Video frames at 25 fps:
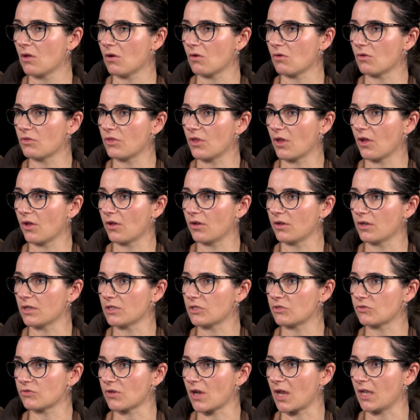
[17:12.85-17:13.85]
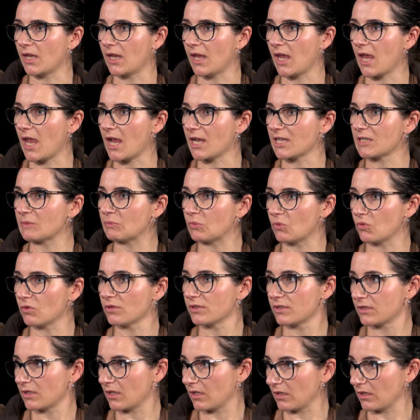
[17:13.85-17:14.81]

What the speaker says: although Australia exports